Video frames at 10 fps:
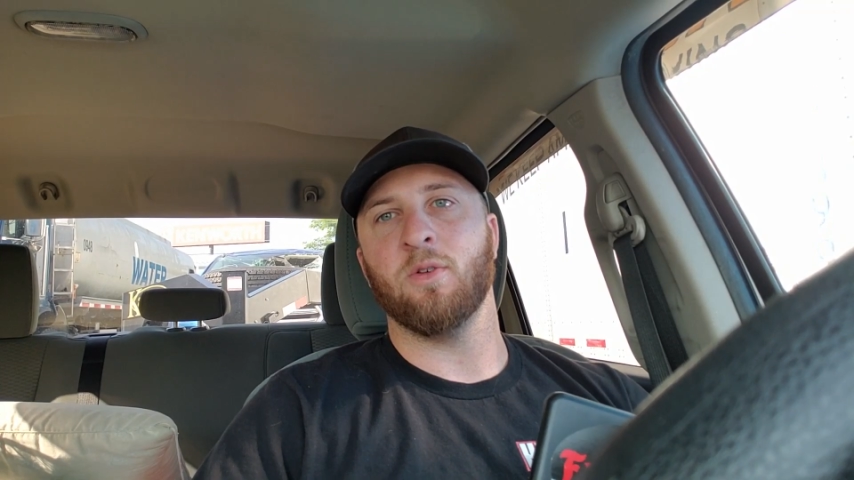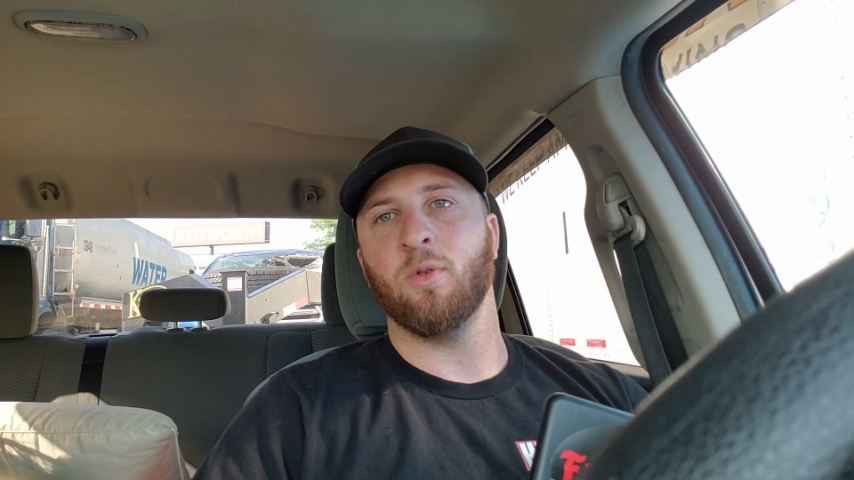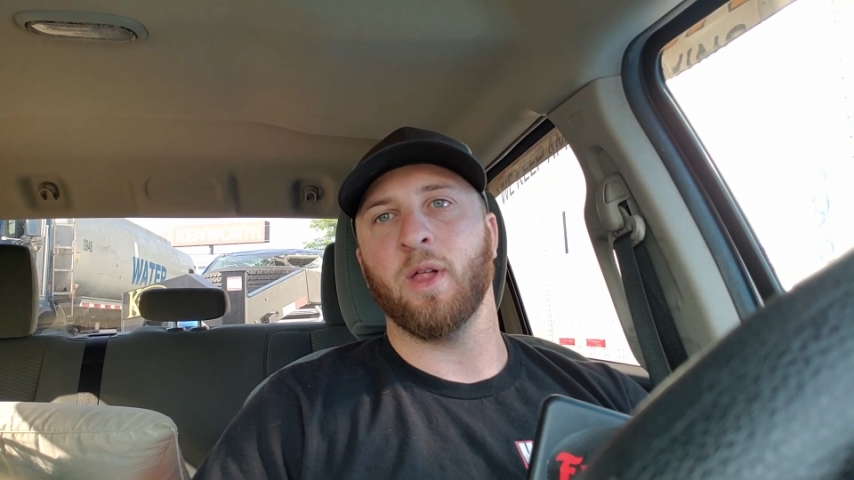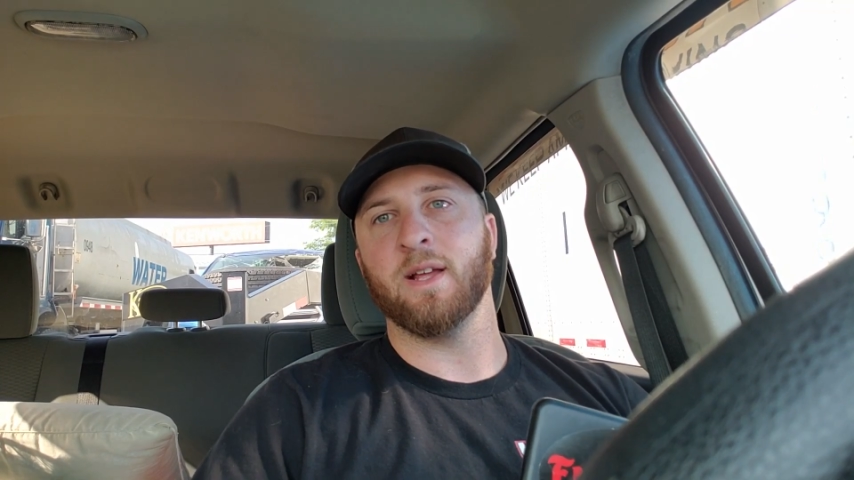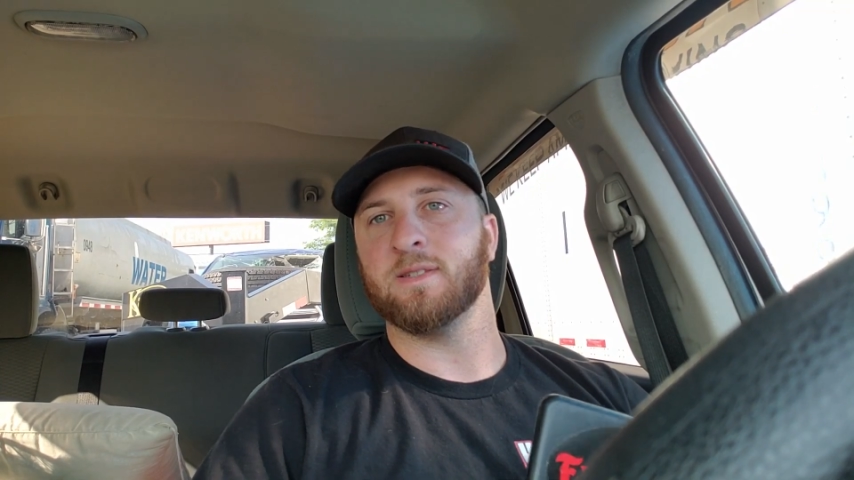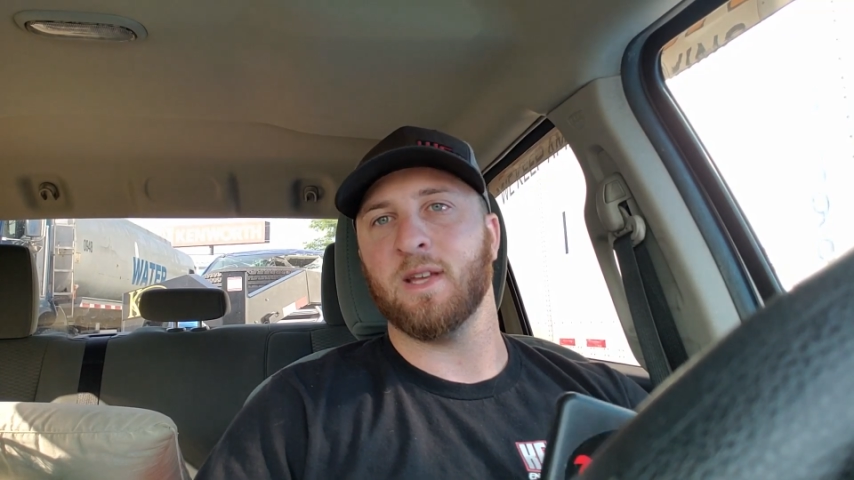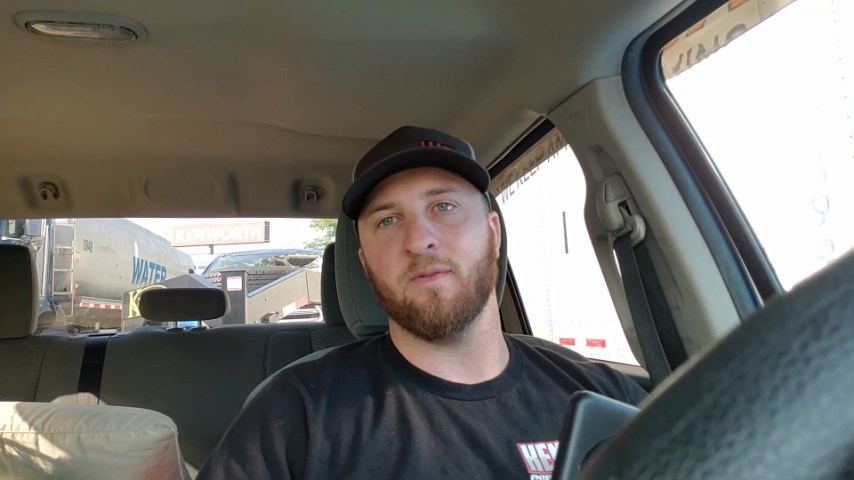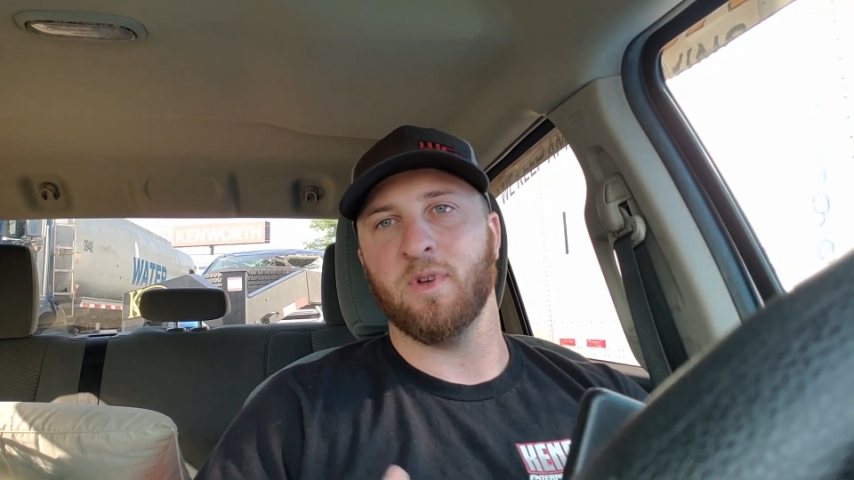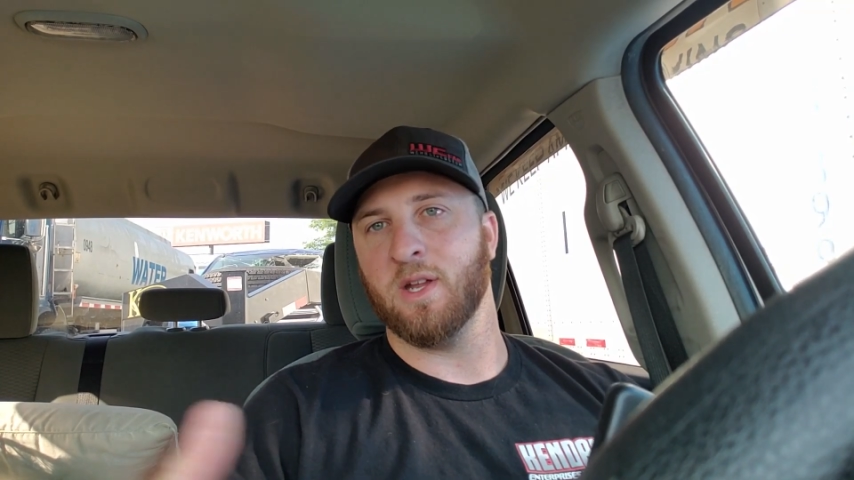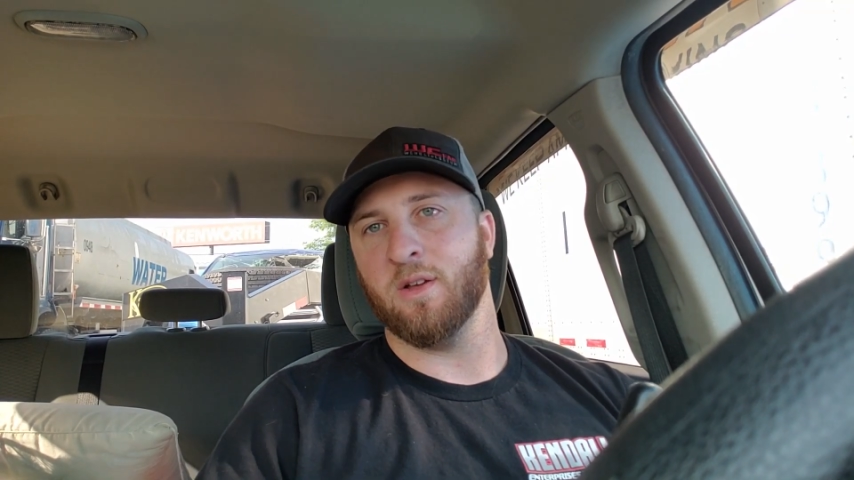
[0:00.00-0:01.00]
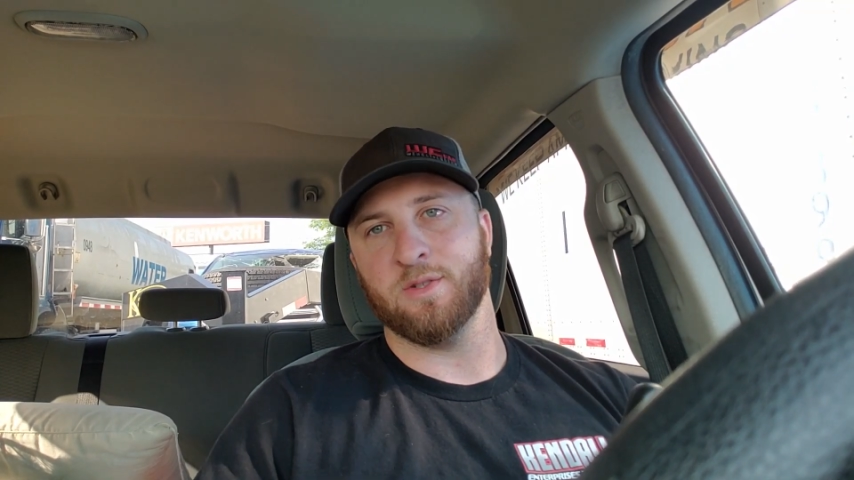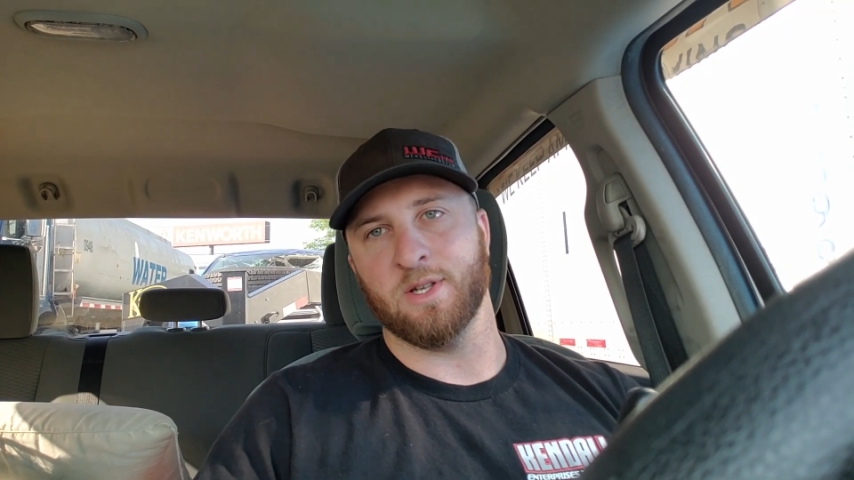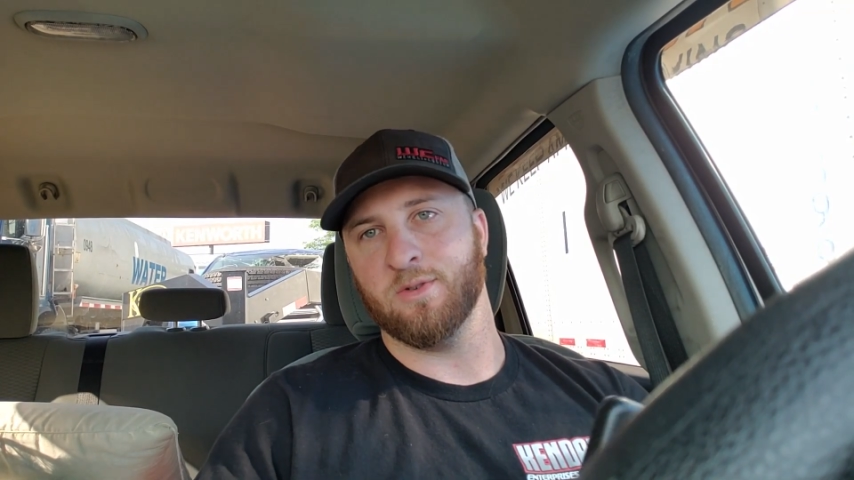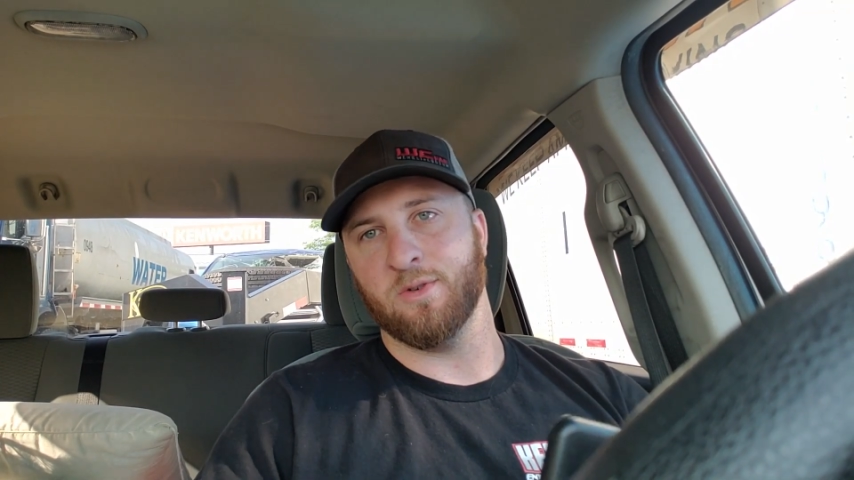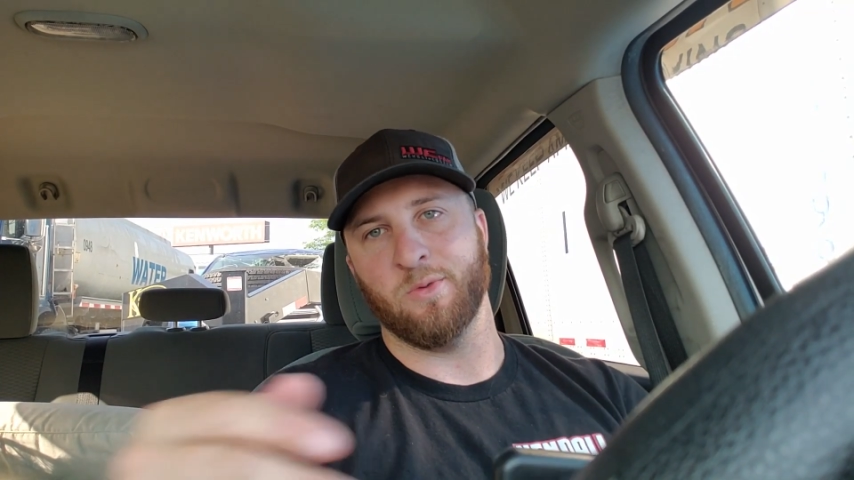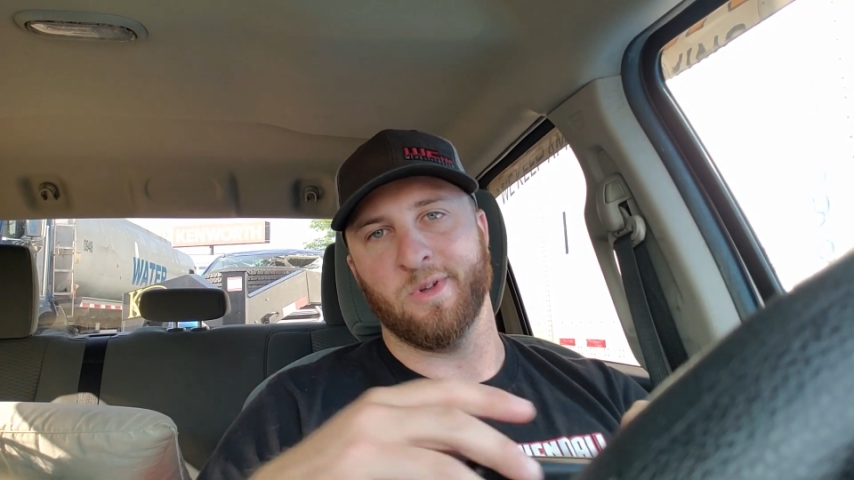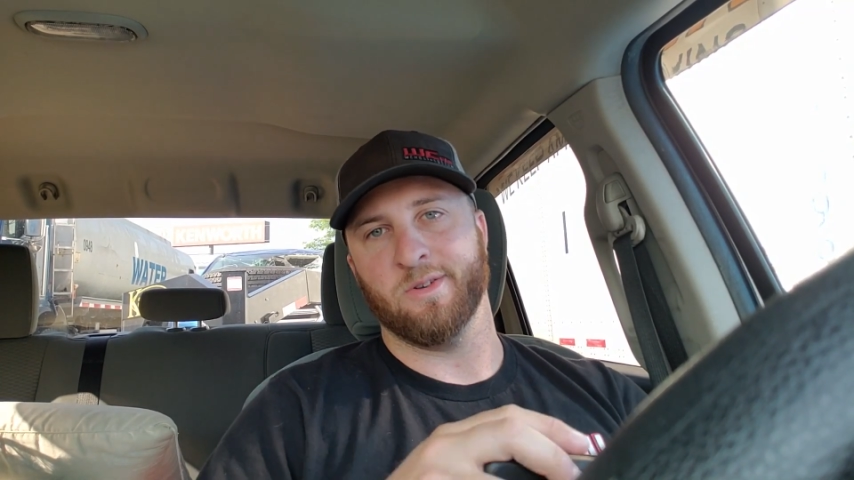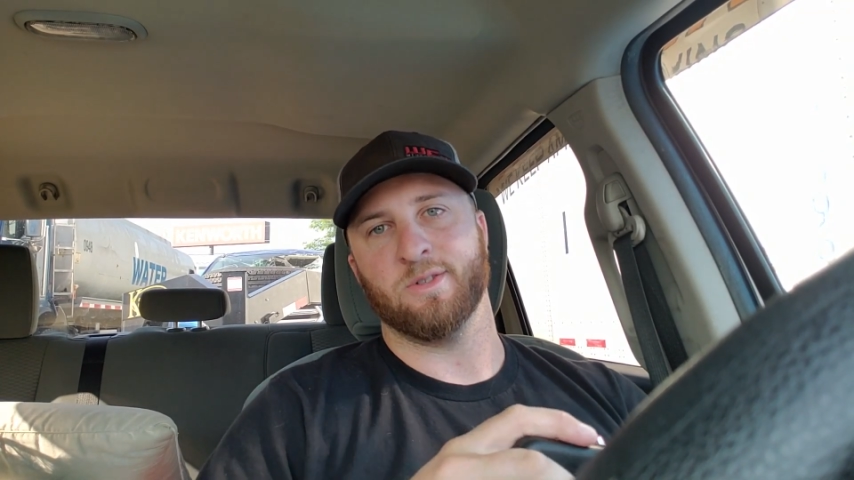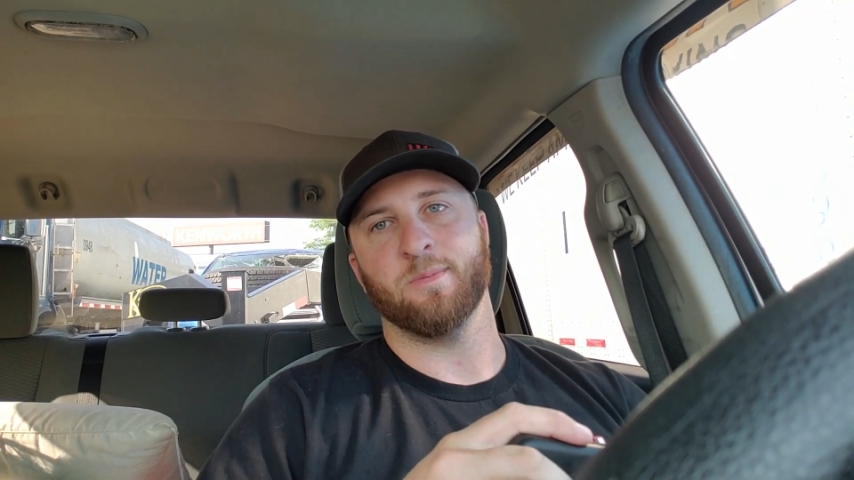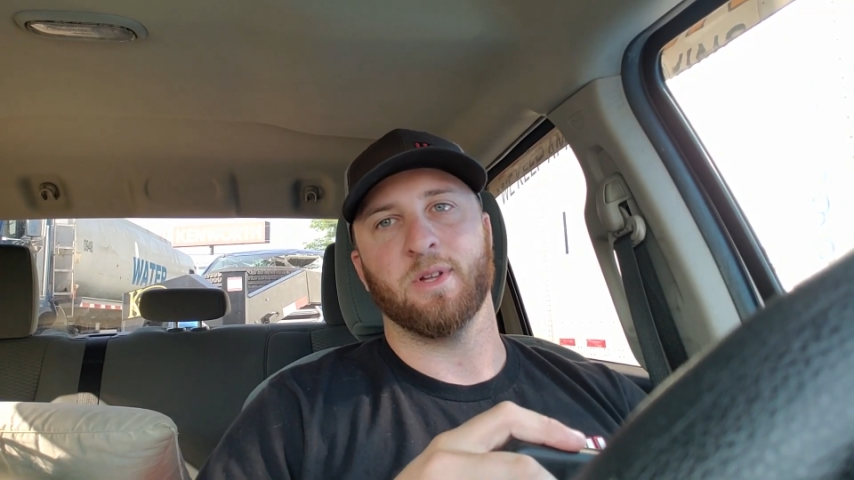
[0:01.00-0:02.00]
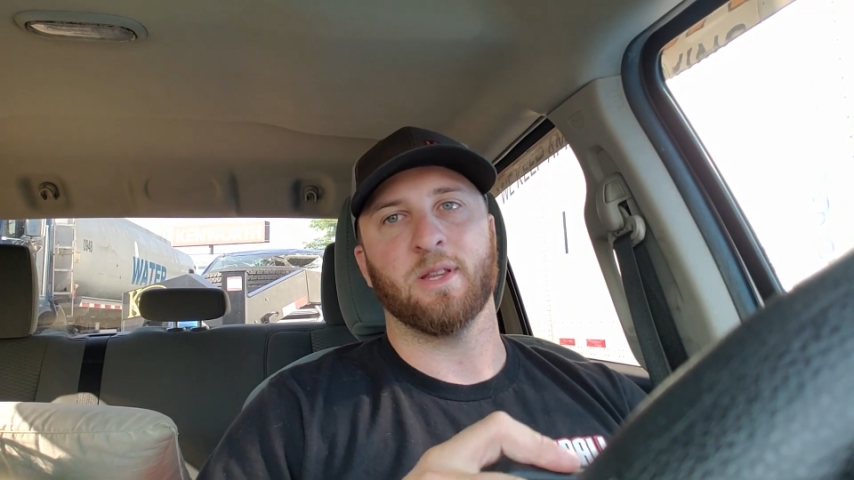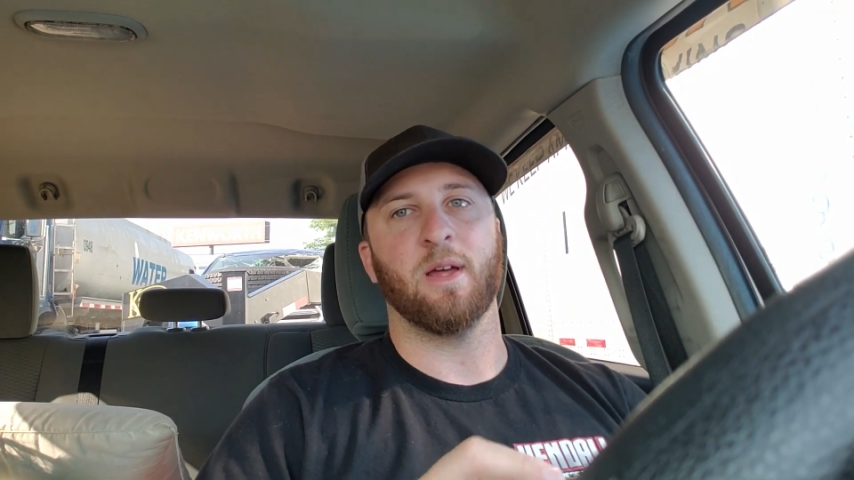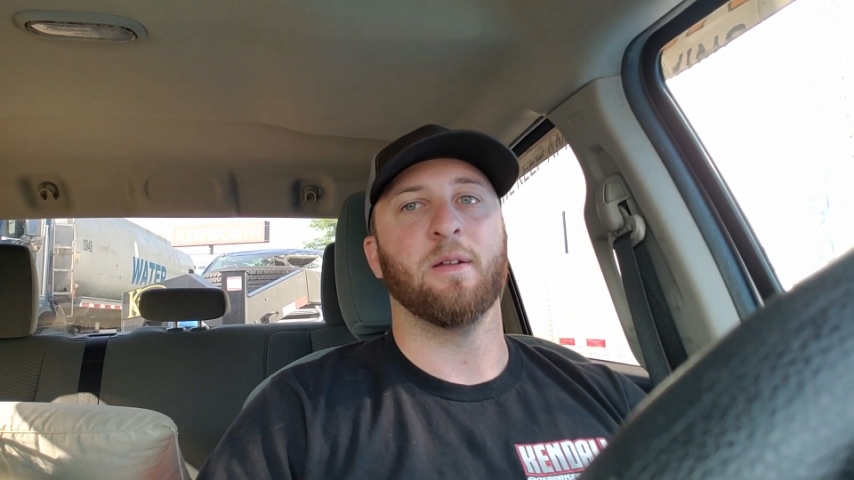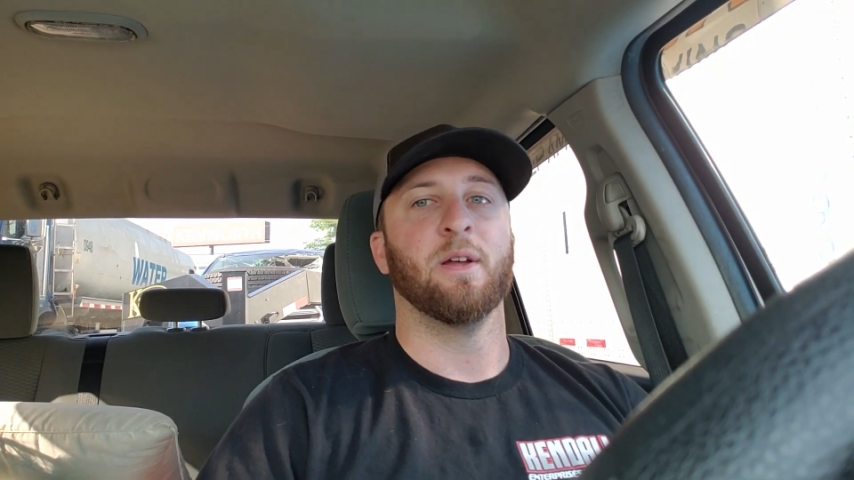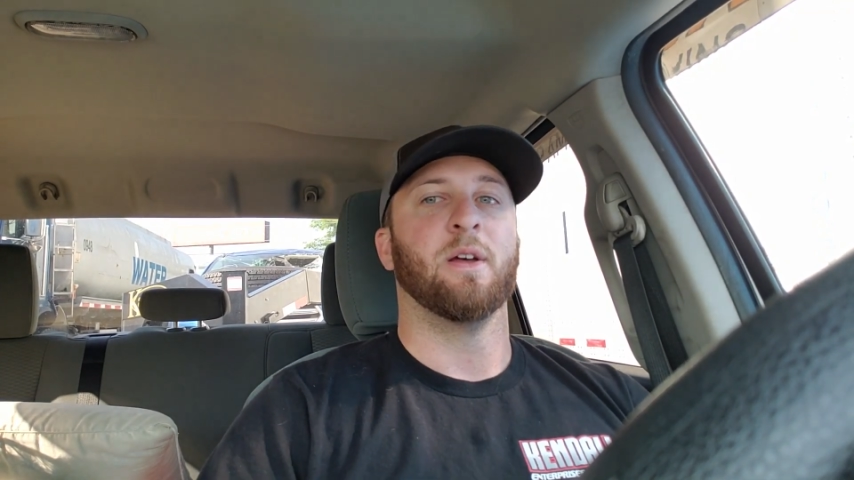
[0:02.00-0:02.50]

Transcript: who likes that video is entered to win or something like that.